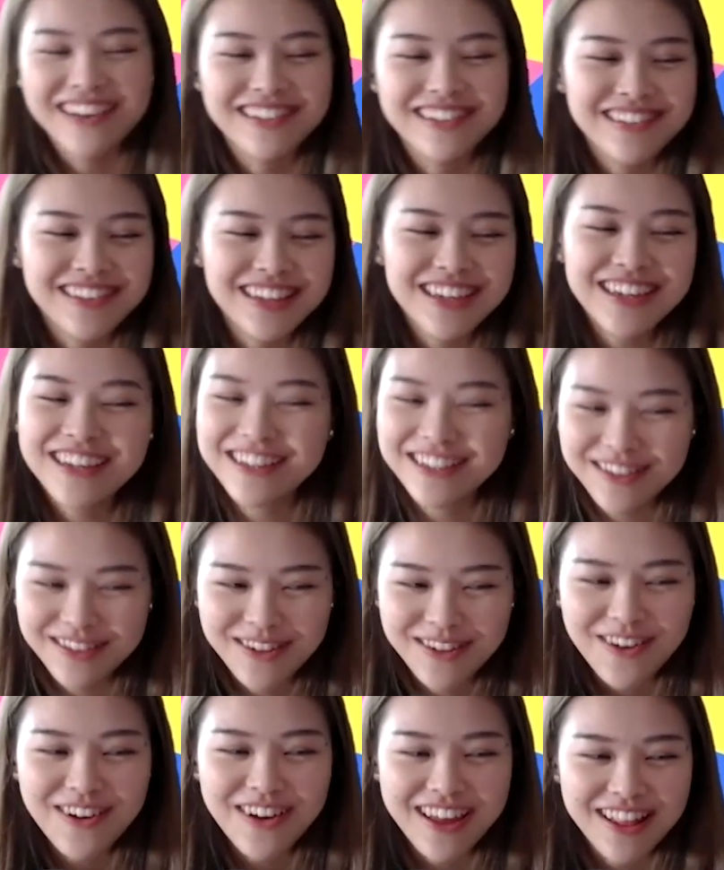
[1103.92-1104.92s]
think
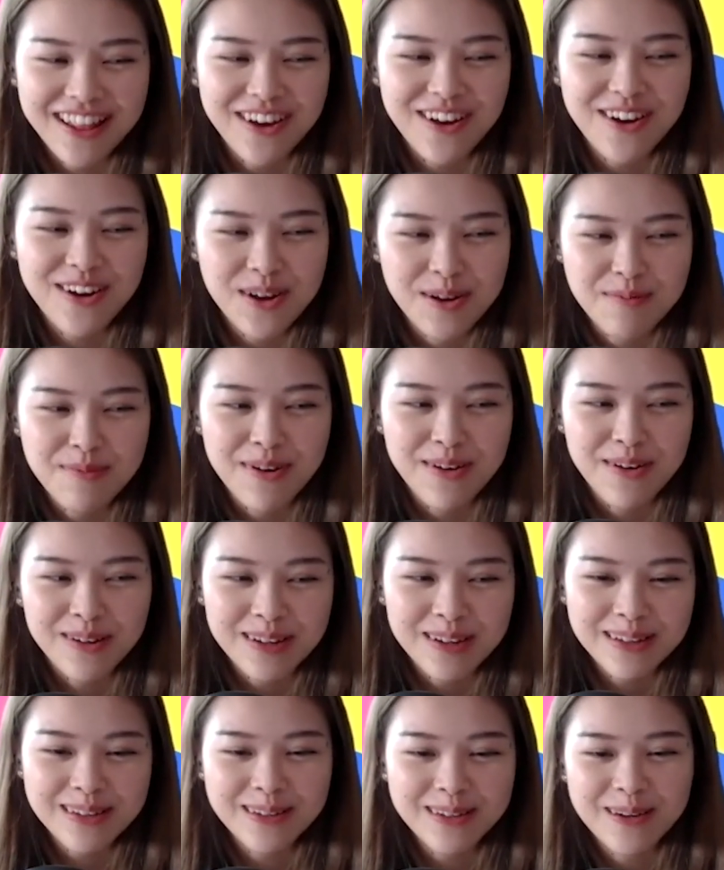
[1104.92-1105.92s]
long and hard about
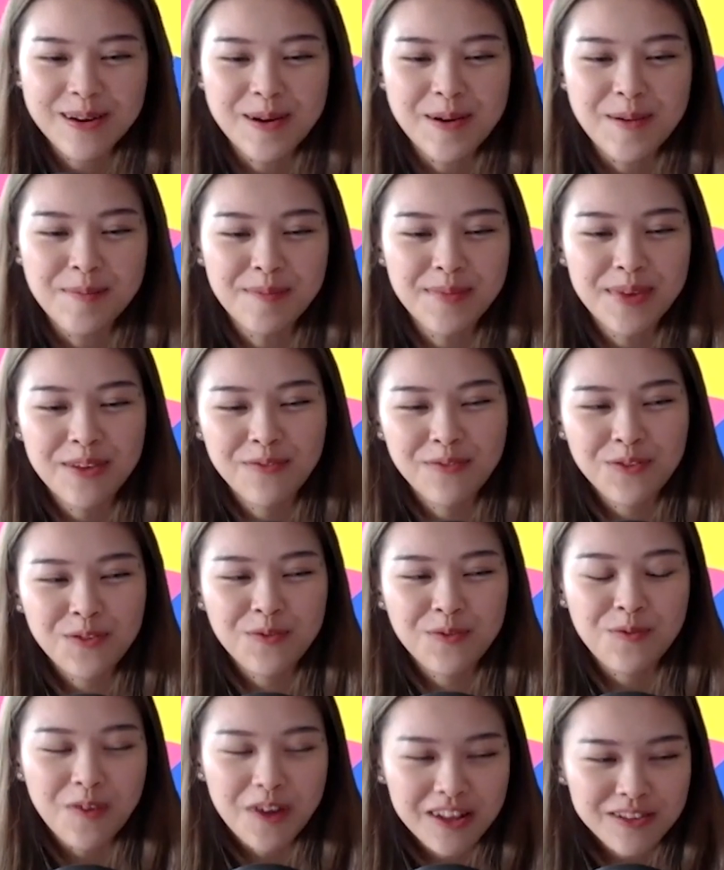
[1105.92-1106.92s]
it if you
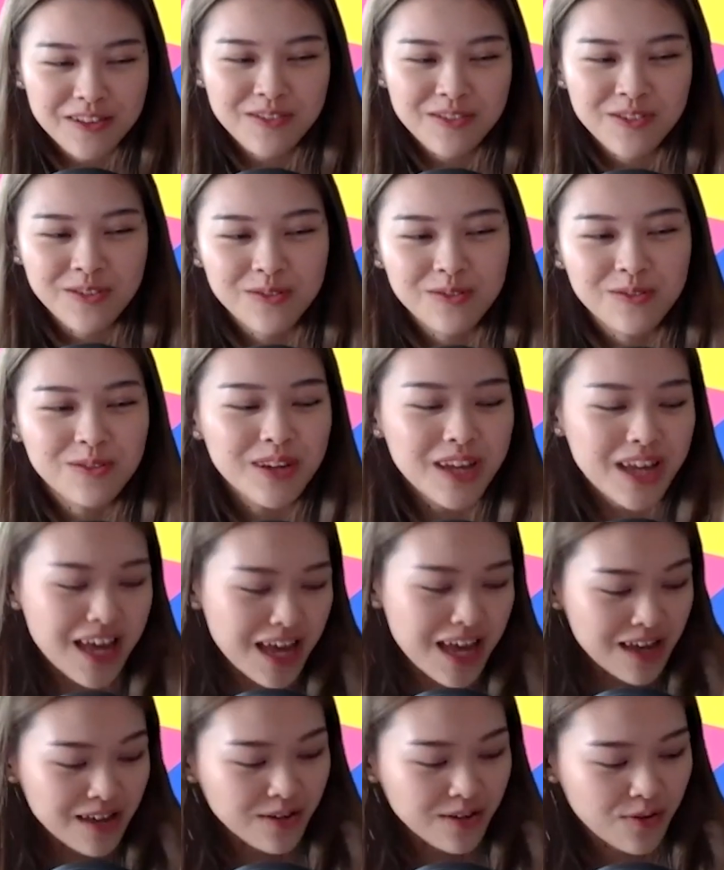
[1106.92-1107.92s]
want to
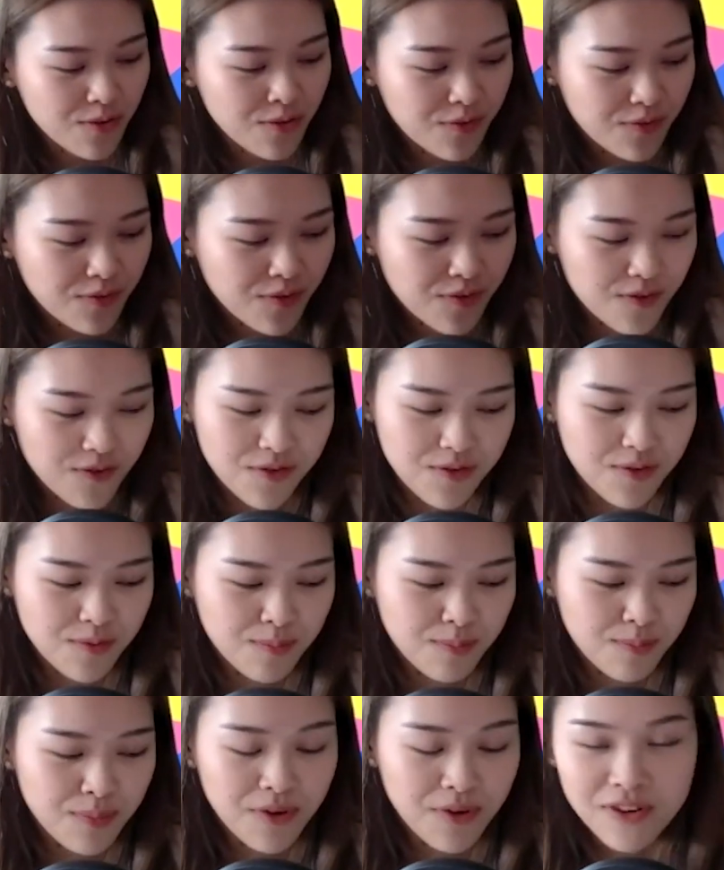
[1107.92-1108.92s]
go for
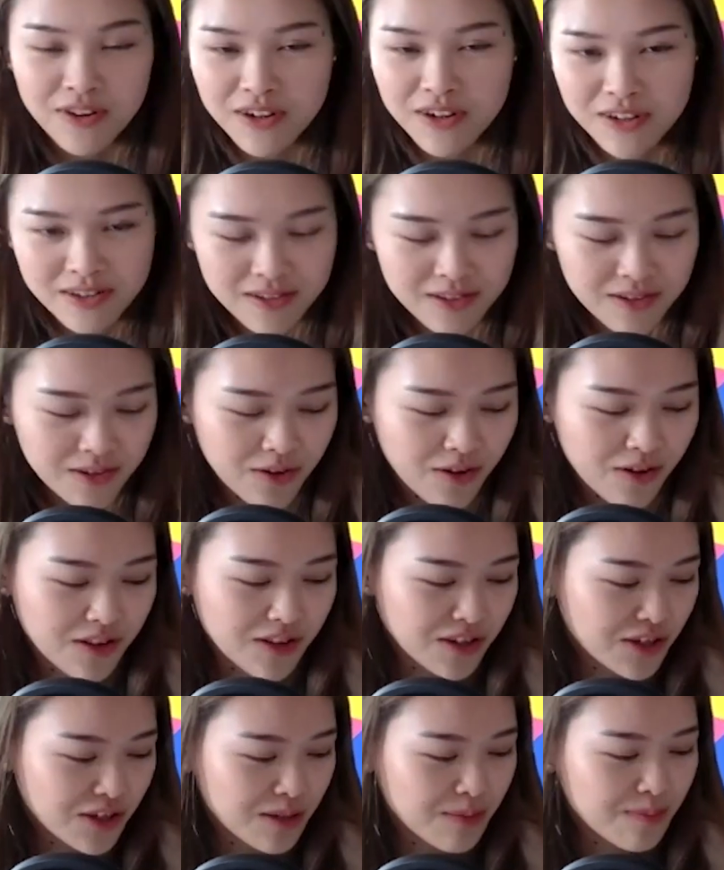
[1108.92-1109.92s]
bonded
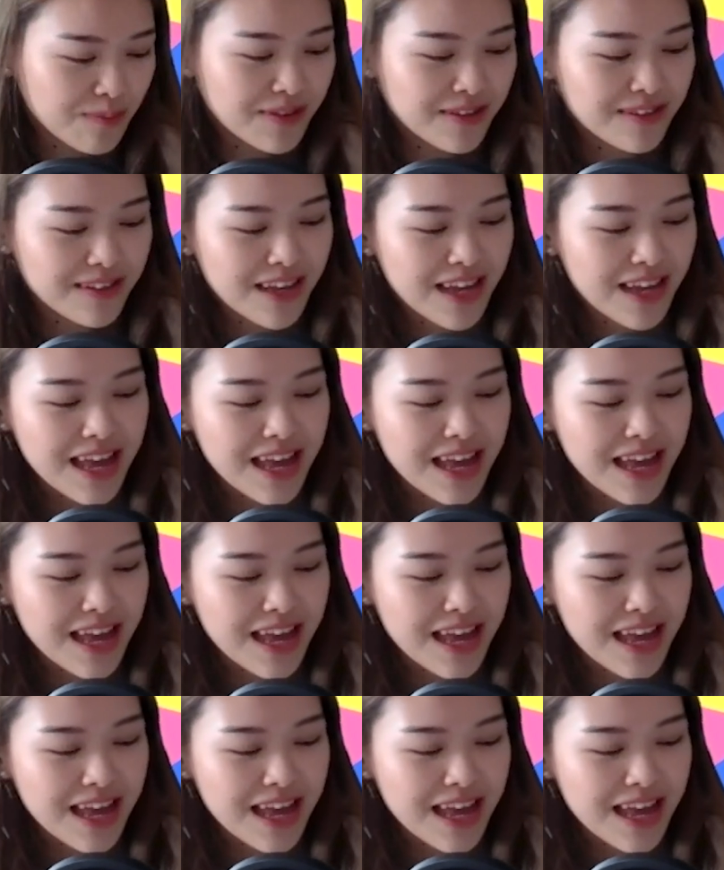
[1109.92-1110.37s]
scholarships.